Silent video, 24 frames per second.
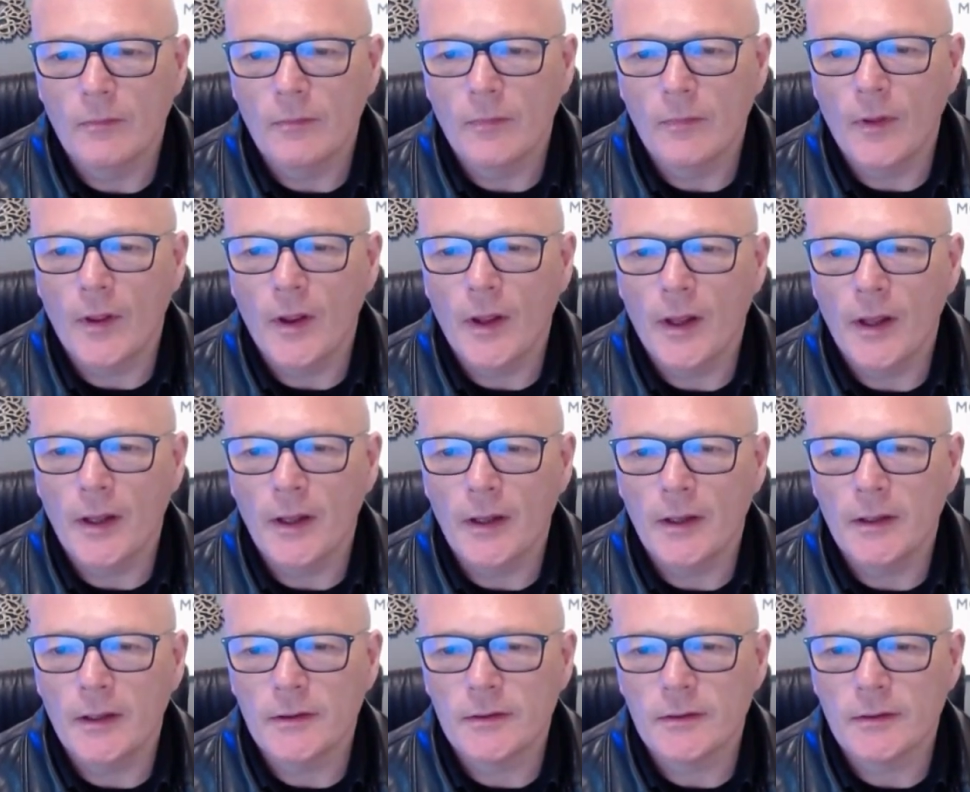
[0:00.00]

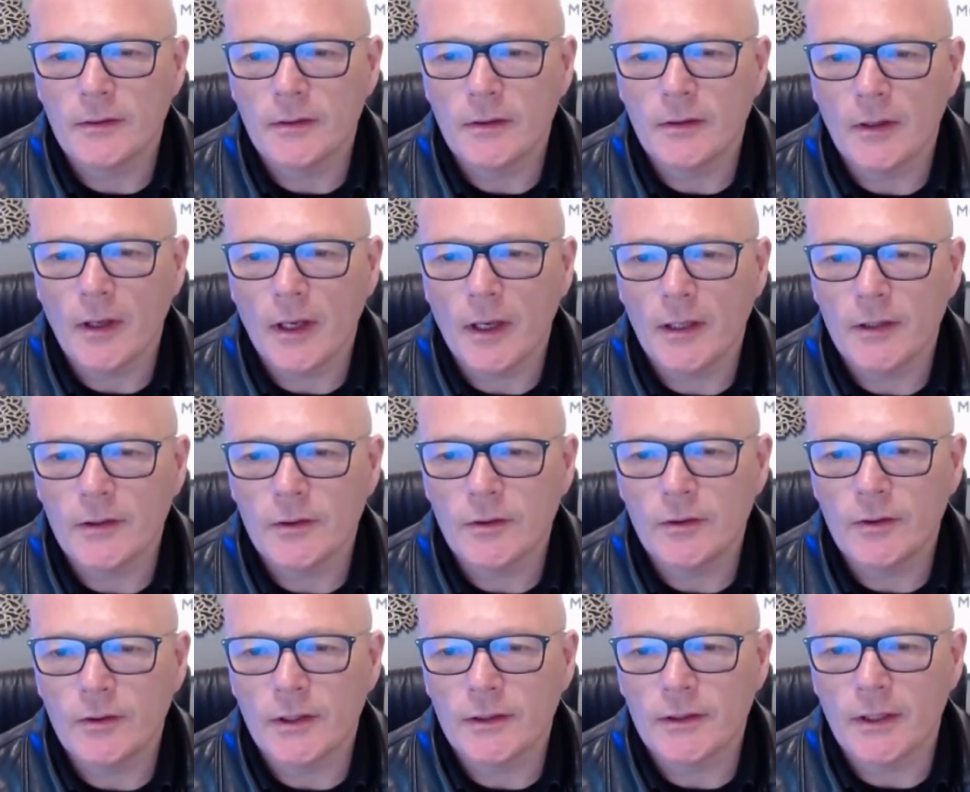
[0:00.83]
There's, okay,
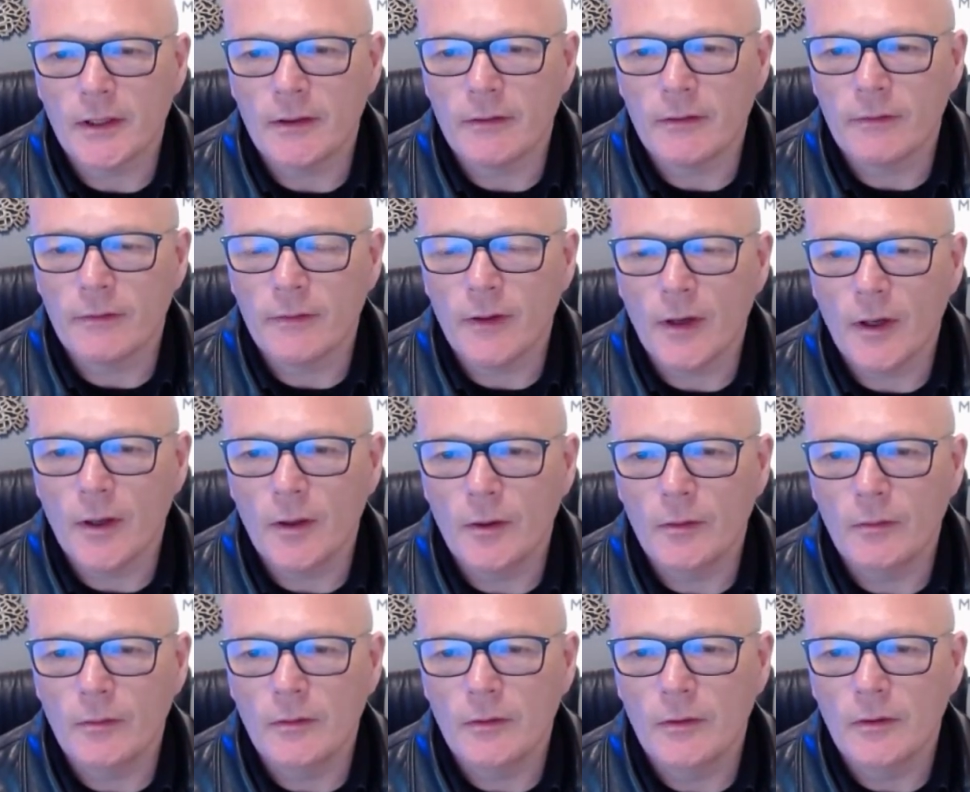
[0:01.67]
such as a
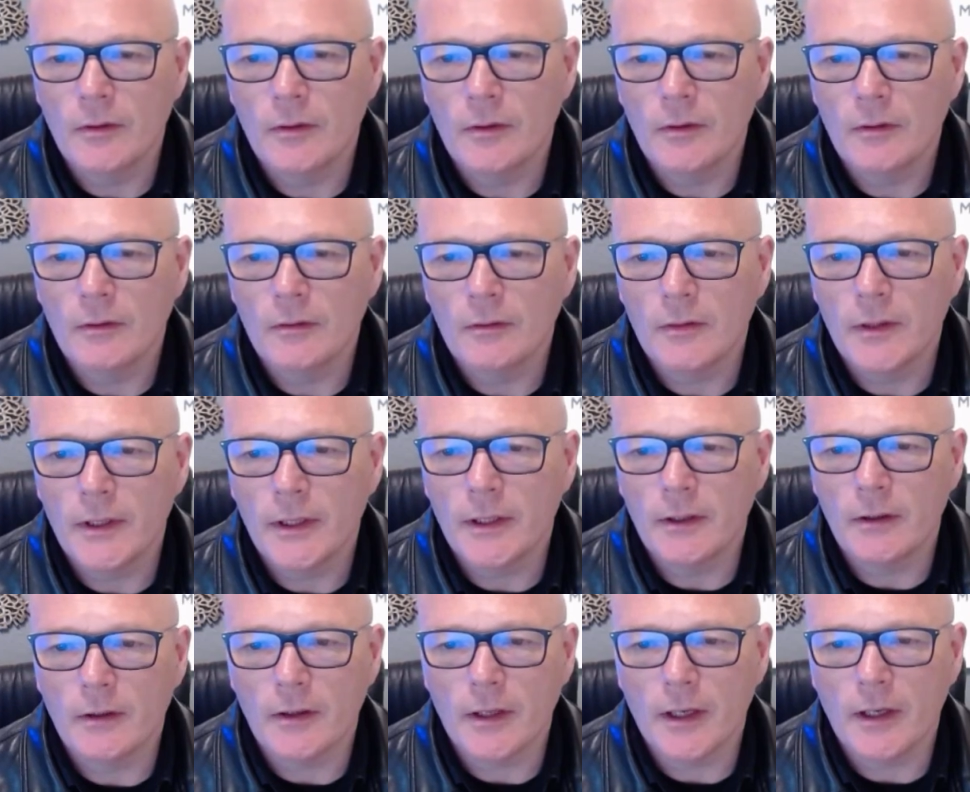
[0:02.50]
phone.
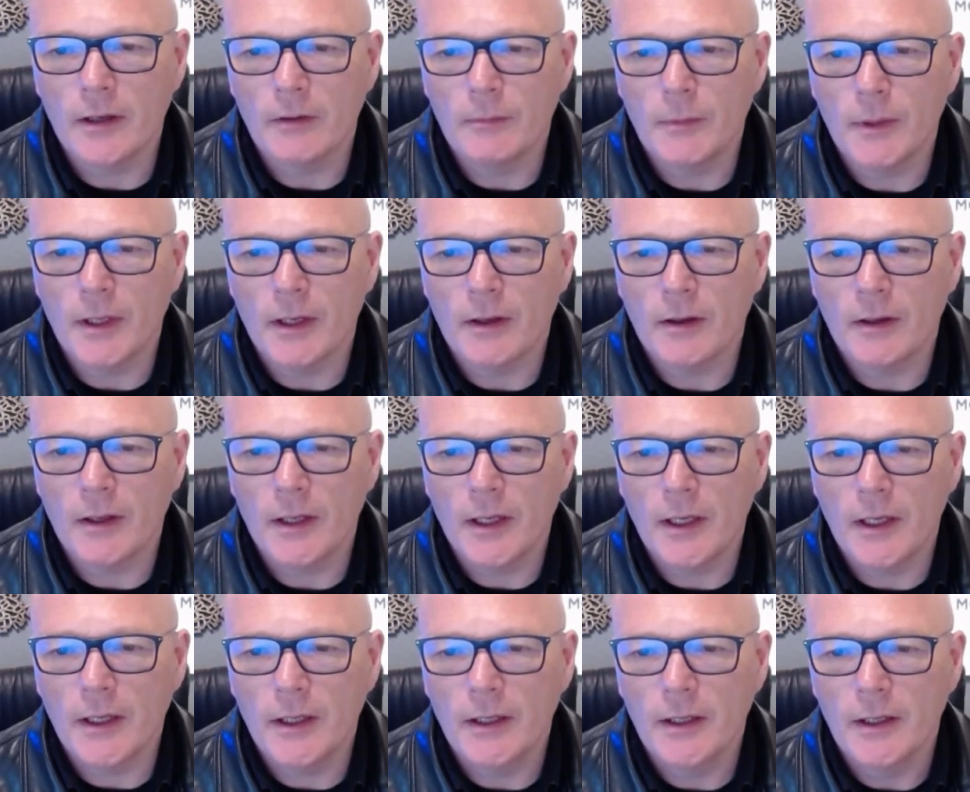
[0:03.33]
Yeah, okay, I've been at
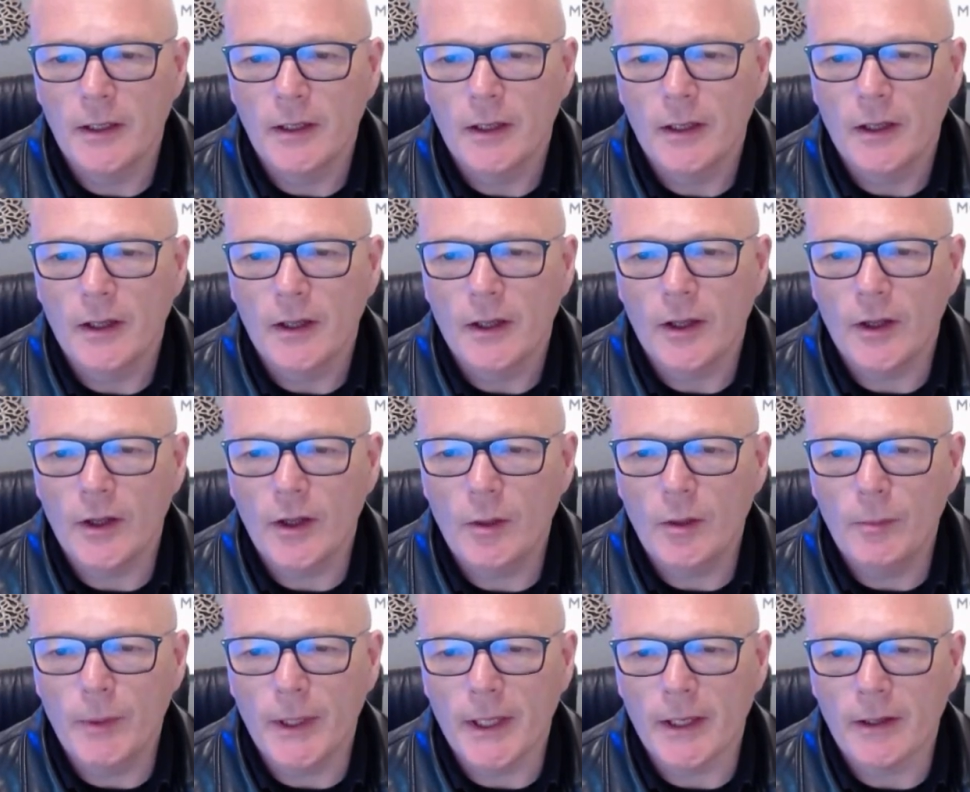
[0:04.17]
a
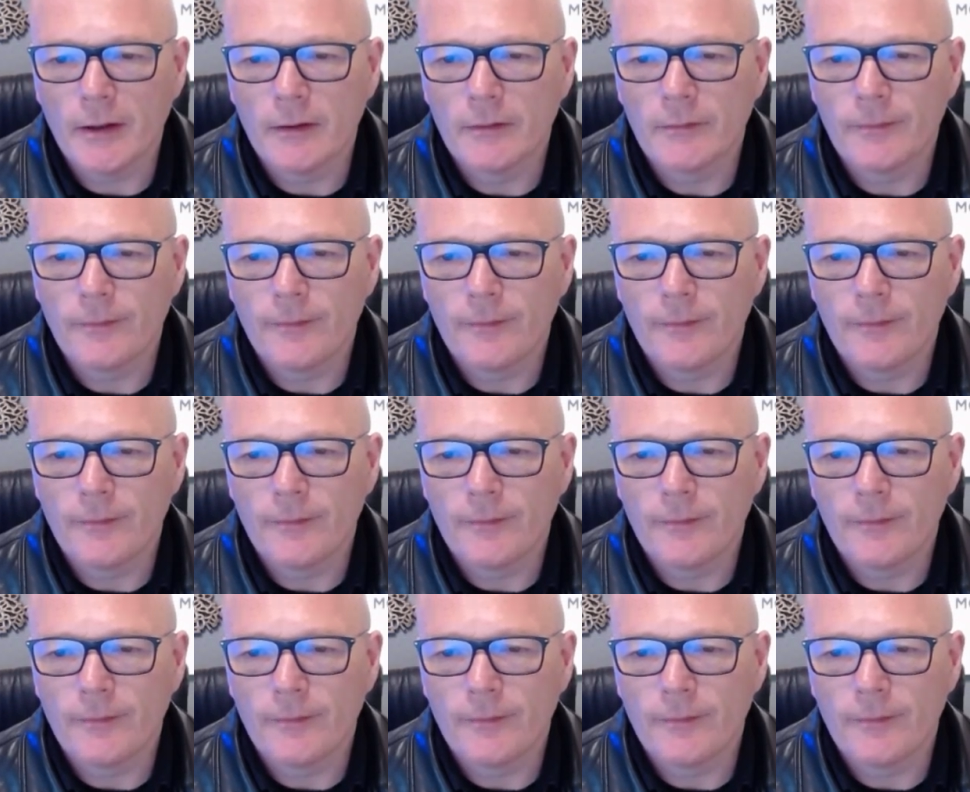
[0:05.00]
erming.